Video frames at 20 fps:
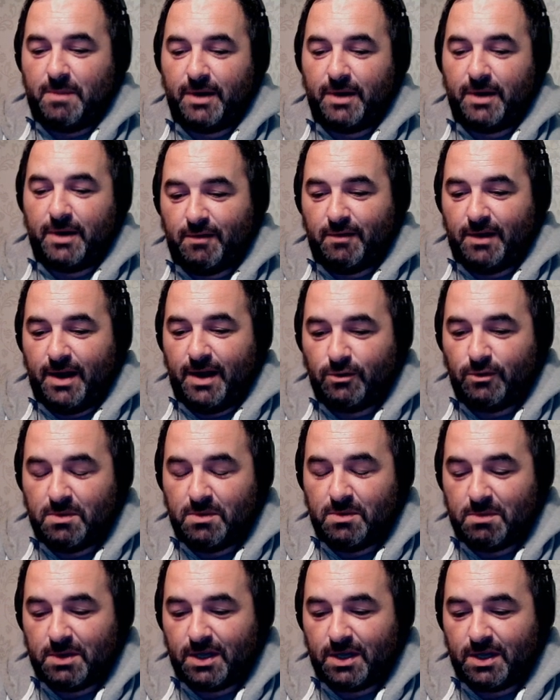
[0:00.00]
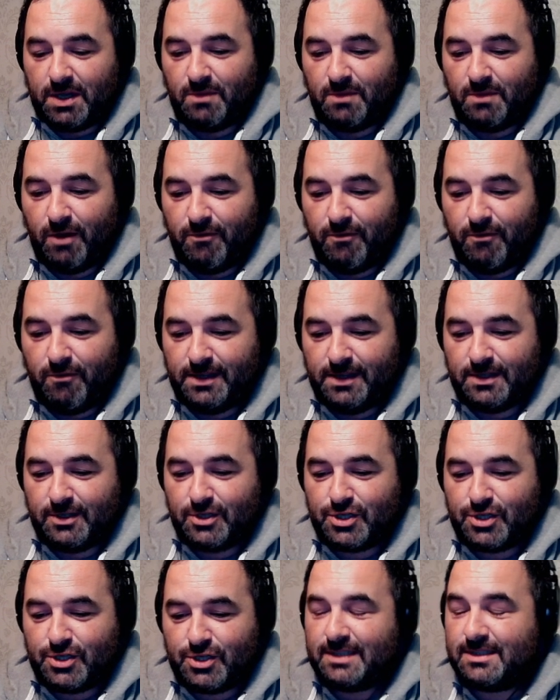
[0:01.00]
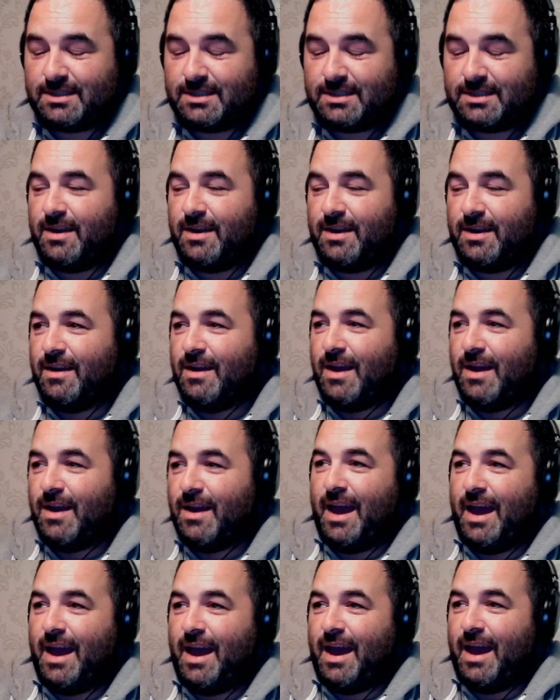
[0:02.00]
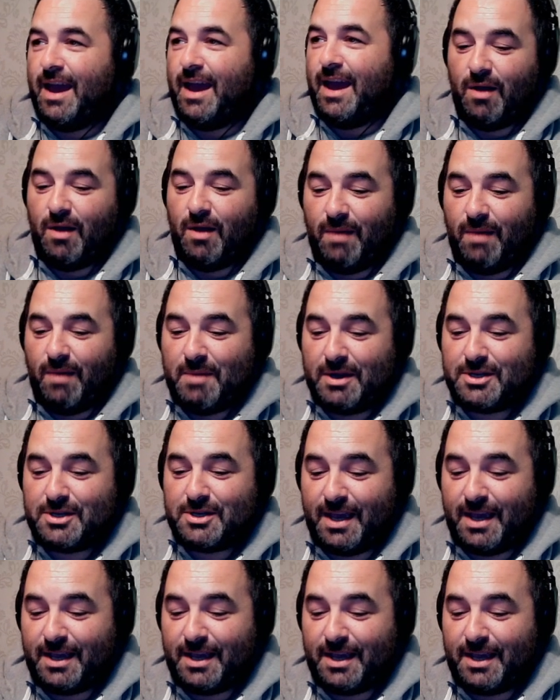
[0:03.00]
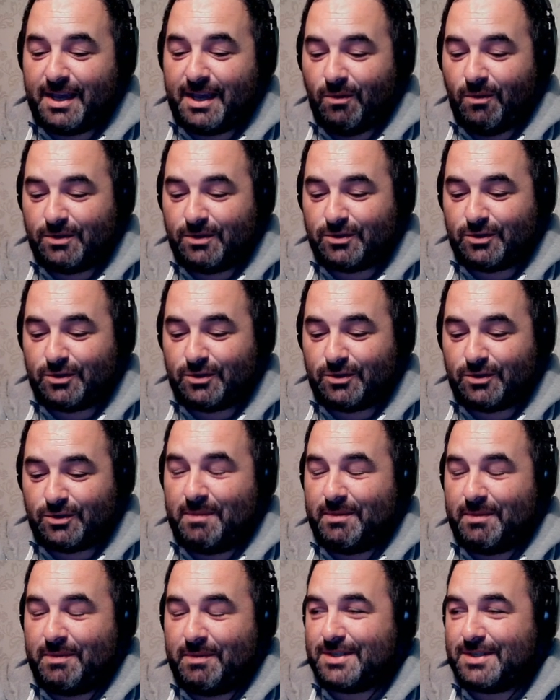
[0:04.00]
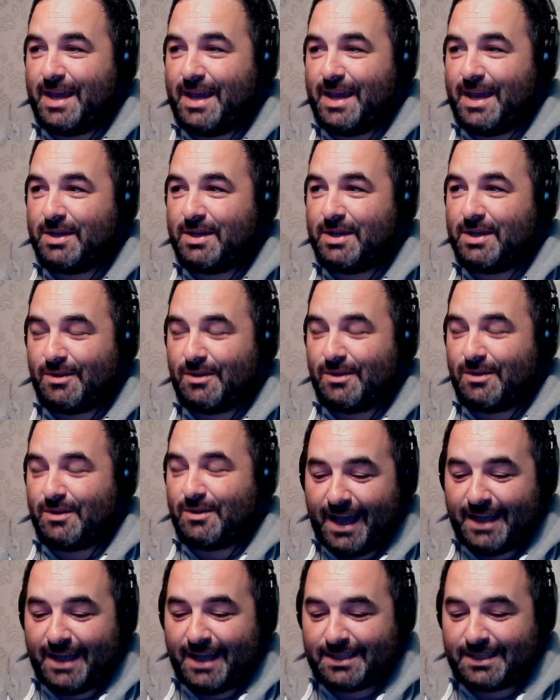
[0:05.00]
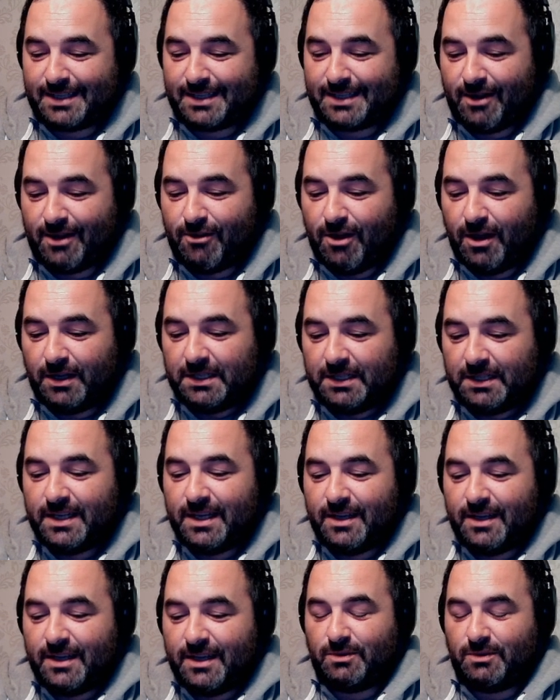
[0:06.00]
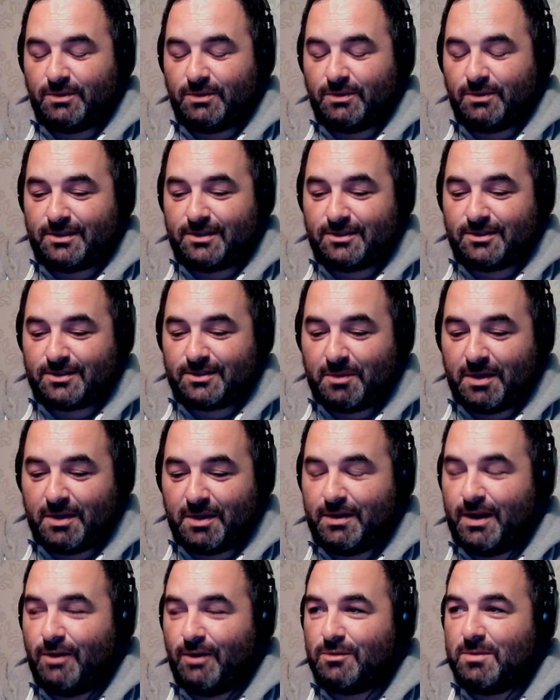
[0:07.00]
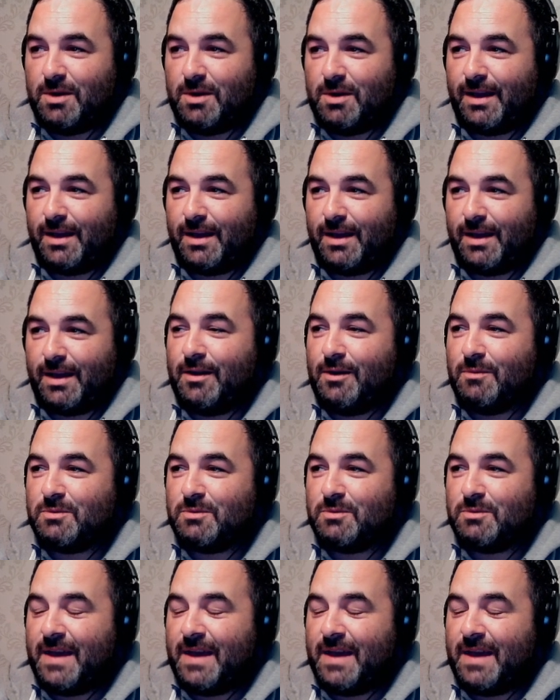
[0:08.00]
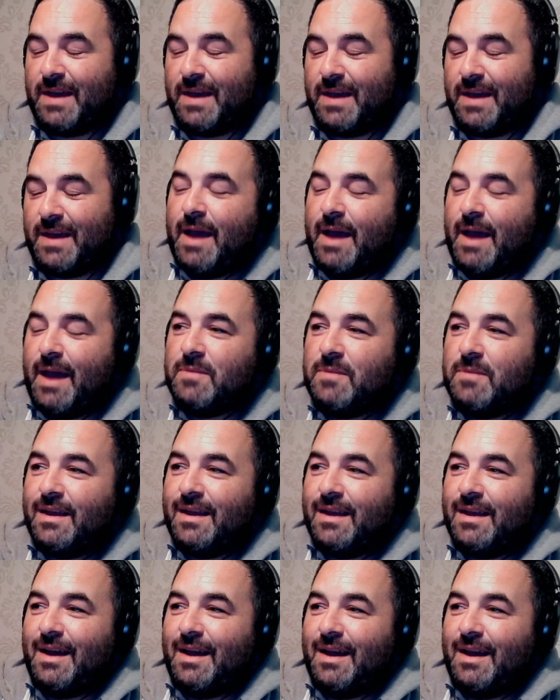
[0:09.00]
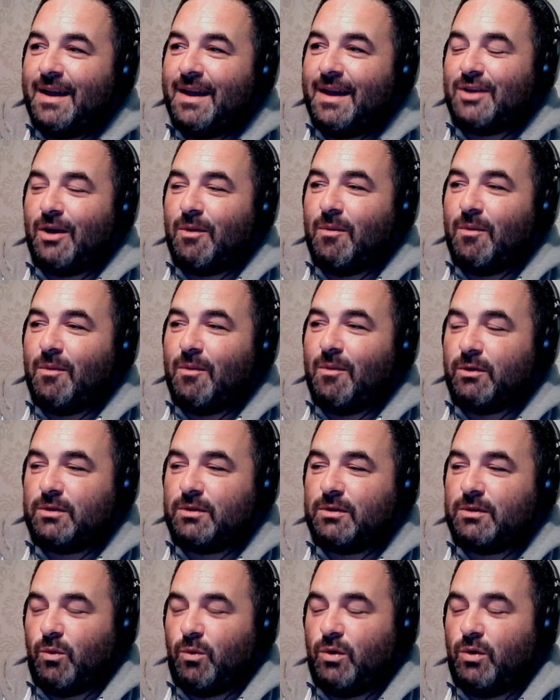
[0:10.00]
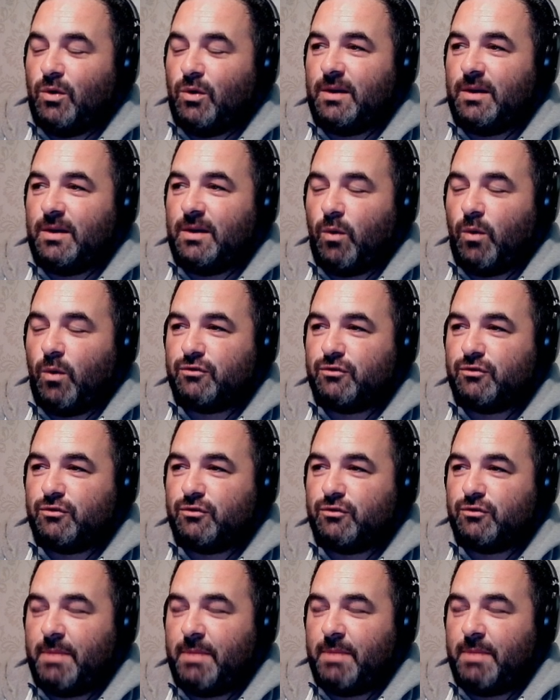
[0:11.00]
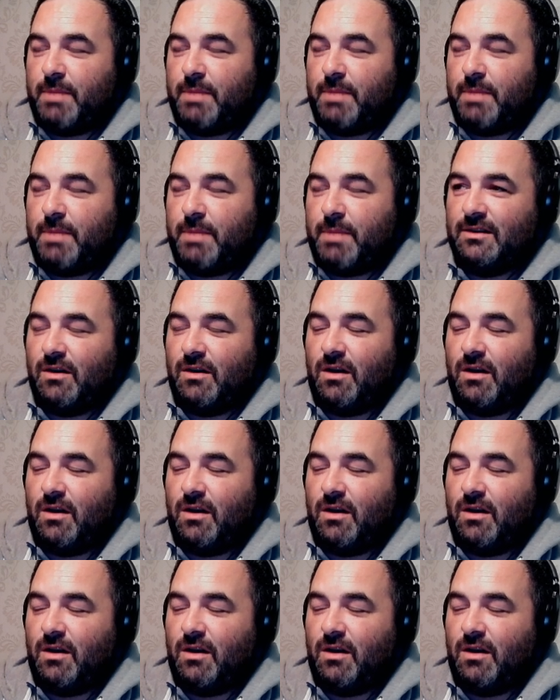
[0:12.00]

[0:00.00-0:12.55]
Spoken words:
are giving out to me because I'm not reading the chats that are here. I'm actually taking note of what stuff people are saying because I want to ask it later on. So they need to stop giving out to me or I'll get very upset. But the one thing was right back, and